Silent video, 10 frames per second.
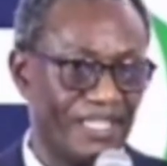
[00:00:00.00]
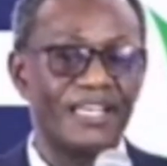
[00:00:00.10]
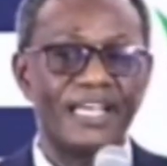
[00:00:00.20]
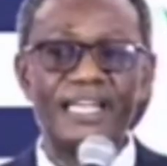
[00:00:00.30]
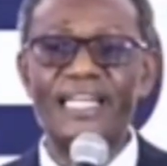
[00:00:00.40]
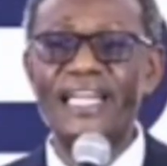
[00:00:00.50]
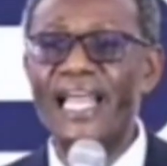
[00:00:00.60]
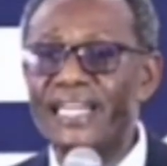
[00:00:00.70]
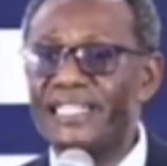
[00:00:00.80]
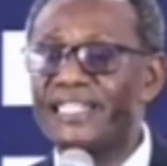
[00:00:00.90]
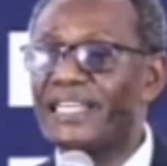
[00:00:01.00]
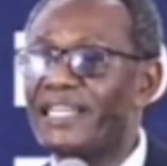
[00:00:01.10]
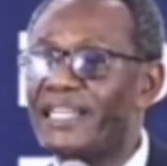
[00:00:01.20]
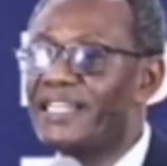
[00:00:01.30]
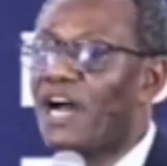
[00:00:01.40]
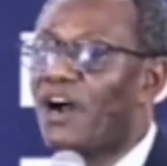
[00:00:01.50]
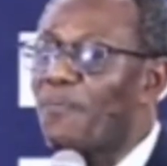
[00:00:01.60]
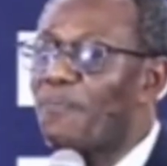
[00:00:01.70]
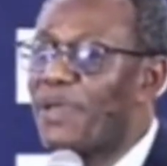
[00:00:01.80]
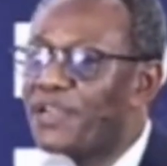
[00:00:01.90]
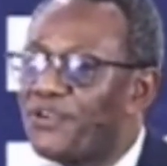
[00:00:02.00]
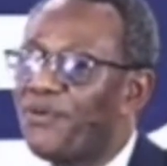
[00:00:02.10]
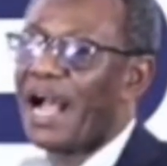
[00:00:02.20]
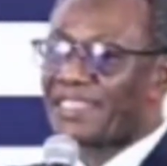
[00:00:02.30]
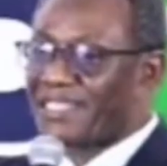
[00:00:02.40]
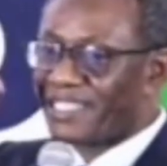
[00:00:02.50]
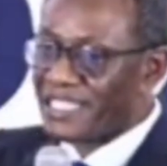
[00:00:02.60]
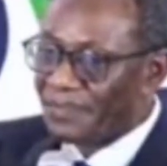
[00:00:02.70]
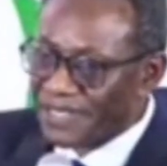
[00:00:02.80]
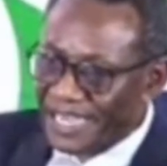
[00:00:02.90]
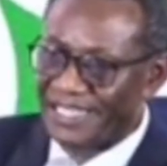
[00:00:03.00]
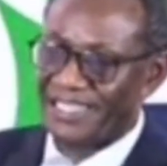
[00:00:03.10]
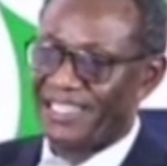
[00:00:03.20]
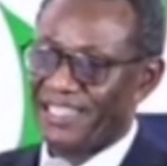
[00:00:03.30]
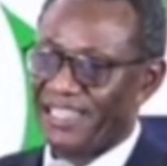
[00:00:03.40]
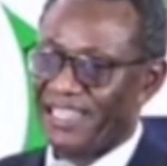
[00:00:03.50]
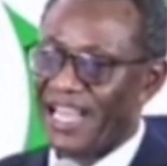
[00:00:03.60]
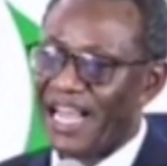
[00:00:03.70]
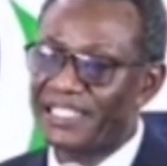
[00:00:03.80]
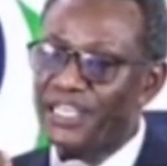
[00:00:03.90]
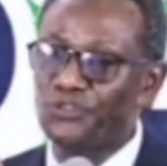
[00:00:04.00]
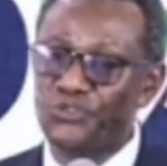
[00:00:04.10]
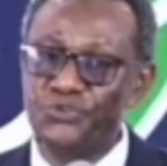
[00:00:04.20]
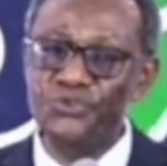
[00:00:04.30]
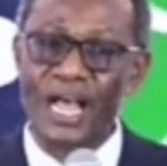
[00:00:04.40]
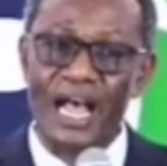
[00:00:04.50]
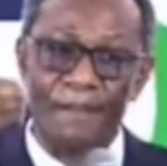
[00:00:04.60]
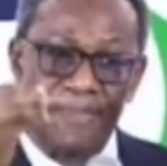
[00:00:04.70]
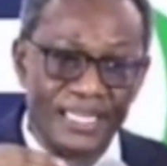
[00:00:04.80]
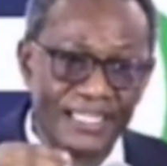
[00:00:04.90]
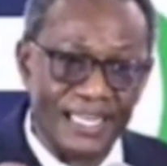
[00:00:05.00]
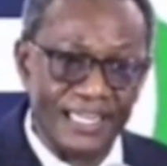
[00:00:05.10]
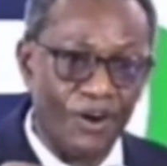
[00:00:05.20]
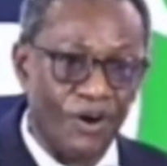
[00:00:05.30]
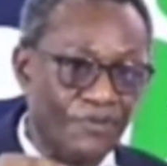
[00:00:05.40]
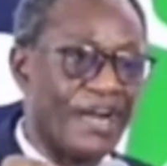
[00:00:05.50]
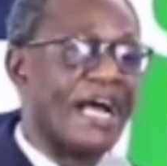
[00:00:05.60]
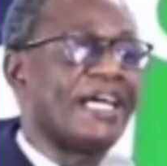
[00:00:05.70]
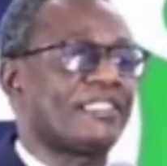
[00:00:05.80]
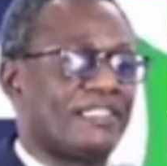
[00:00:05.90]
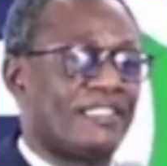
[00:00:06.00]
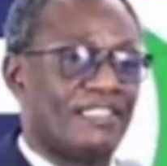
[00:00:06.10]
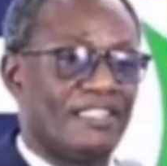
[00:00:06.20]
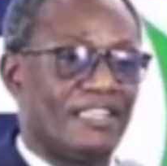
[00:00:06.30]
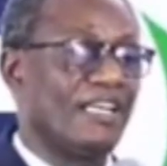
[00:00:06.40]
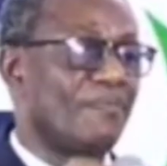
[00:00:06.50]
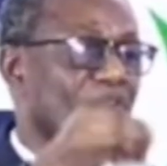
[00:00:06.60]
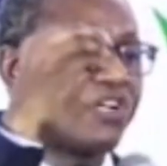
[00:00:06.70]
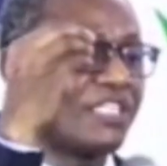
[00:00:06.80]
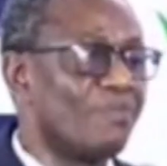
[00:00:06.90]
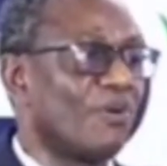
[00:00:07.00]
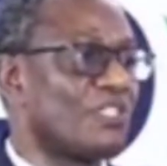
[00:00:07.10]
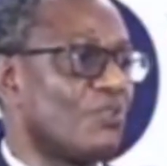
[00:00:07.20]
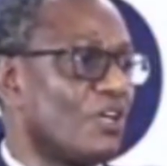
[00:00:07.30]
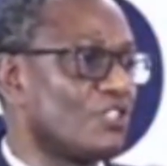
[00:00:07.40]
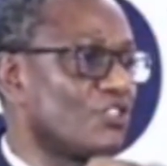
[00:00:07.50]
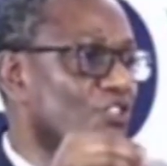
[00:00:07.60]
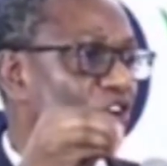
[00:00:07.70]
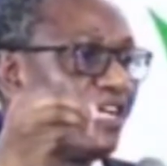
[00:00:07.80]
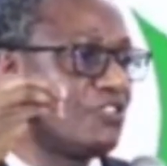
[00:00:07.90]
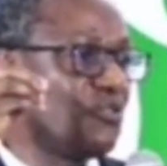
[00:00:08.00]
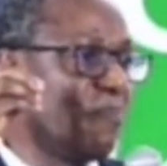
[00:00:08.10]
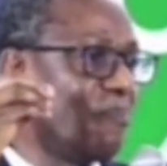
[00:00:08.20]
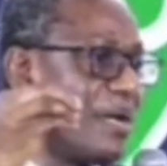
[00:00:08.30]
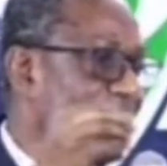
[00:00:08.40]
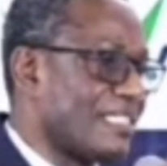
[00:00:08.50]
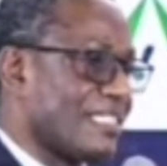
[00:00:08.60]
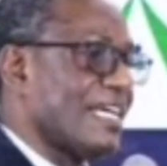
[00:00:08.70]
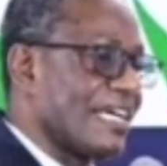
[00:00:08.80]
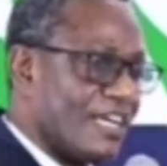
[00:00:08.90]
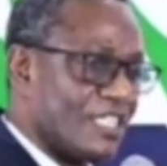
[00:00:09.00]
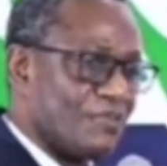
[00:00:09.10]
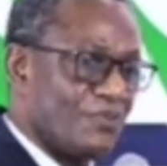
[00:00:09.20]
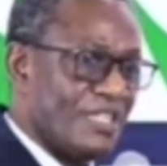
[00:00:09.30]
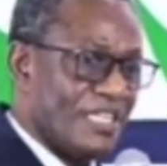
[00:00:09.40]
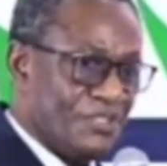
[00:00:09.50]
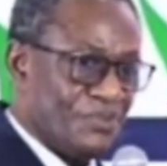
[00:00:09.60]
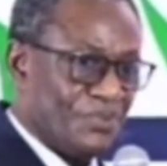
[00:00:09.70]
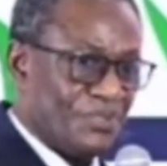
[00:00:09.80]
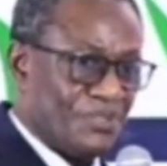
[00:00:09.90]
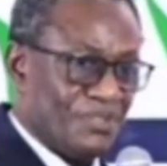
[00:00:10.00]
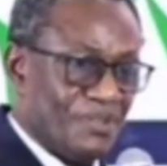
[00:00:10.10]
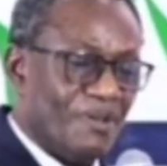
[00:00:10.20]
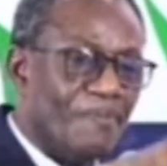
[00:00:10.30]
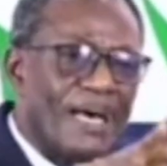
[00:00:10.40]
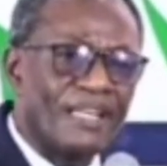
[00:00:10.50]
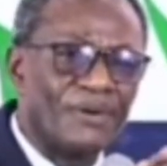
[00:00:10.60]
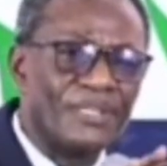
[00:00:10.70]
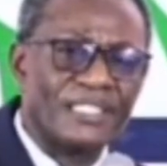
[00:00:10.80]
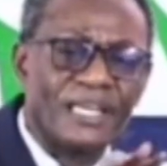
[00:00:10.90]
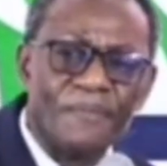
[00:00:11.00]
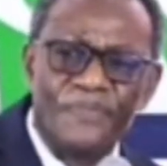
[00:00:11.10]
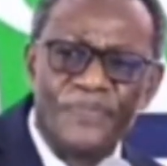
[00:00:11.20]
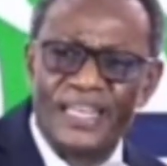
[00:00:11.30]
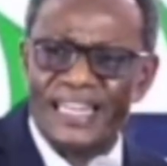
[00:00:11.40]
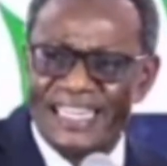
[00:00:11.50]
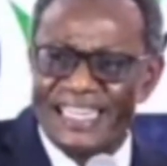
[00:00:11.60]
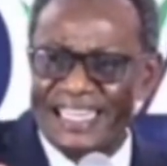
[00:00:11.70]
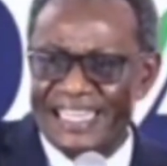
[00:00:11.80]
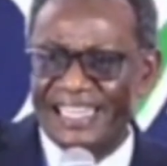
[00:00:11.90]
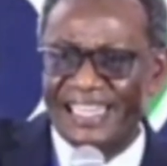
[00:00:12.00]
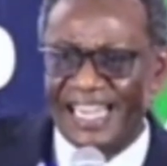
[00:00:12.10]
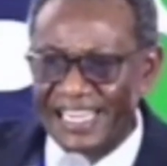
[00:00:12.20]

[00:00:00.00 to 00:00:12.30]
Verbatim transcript: and then anything that will make you accepted as a true ambassador of Christ. Because Timothy was going to minister the gospel to the Jews, but there was something they didn't like.